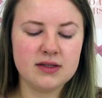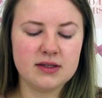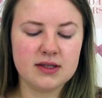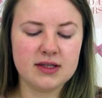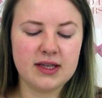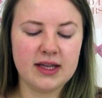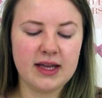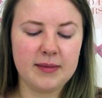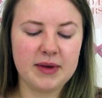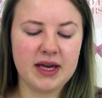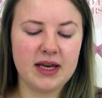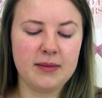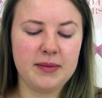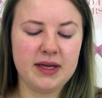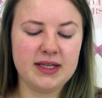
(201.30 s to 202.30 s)
So then I'm
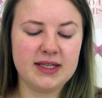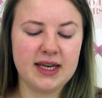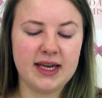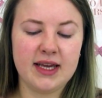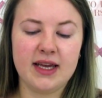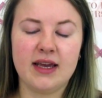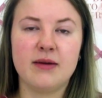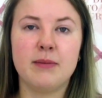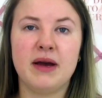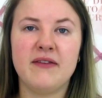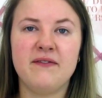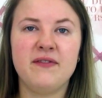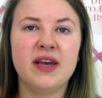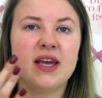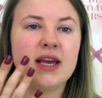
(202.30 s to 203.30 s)
going to be taking my
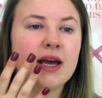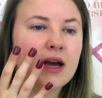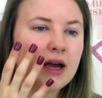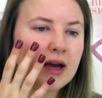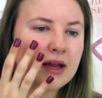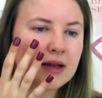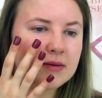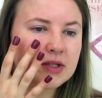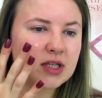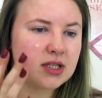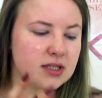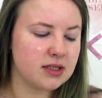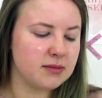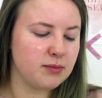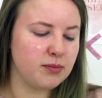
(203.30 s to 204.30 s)
finger and
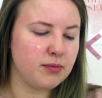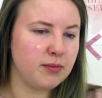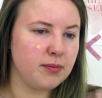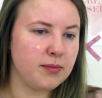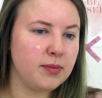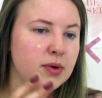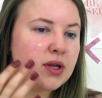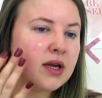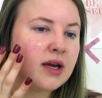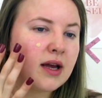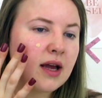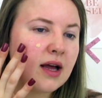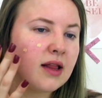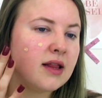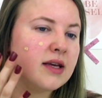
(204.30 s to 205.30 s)
just
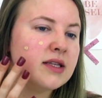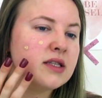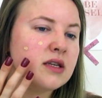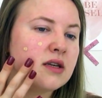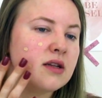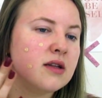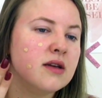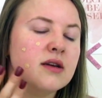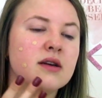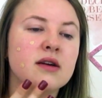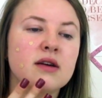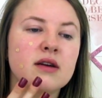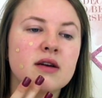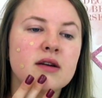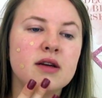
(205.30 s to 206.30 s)
putting a little
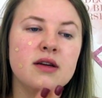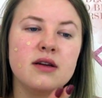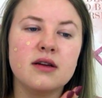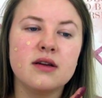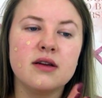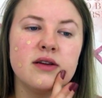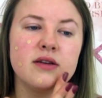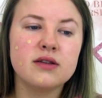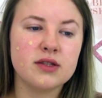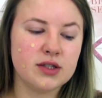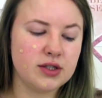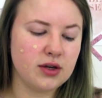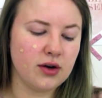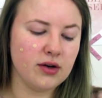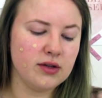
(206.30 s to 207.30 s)

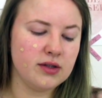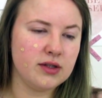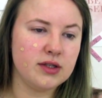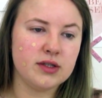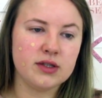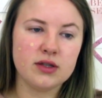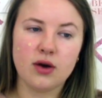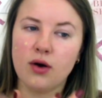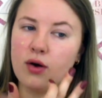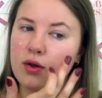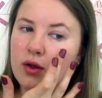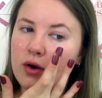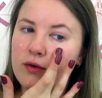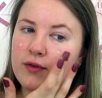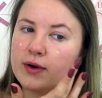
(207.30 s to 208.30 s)
dots
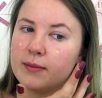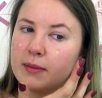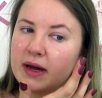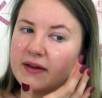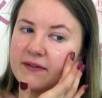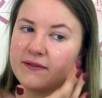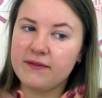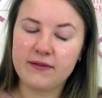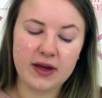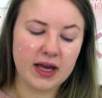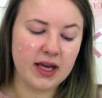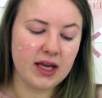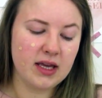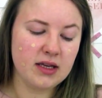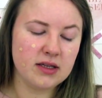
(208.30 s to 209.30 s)
all over my
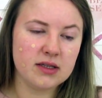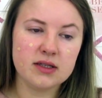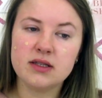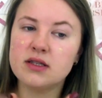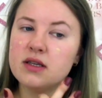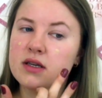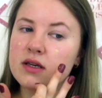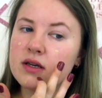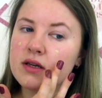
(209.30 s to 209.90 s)
face